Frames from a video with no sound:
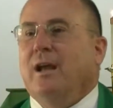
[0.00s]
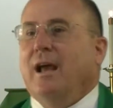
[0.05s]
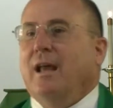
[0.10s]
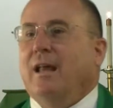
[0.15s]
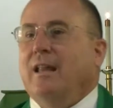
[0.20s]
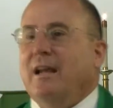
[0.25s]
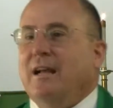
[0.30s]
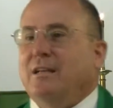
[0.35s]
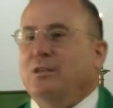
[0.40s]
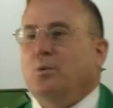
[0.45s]

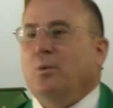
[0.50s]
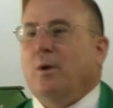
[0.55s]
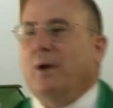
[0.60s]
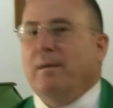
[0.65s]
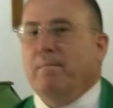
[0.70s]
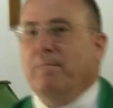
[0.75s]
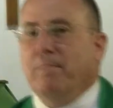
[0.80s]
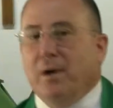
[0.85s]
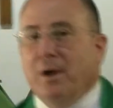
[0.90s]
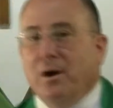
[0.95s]
and that's
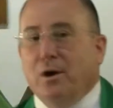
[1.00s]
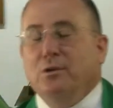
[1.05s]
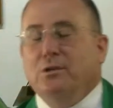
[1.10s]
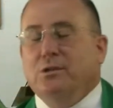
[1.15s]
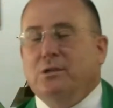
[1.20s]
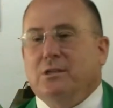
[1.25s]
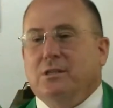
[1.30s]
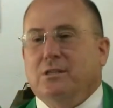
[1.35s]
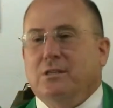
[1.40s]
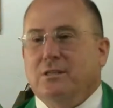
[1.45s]
why
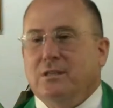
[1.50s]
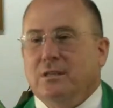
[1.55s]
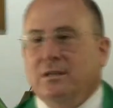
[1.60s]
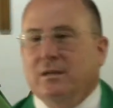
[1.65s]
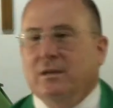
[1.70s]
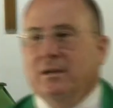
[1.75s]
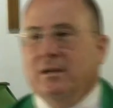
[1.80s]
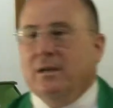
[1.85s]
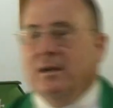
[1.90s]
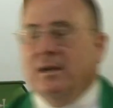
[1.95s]
Moses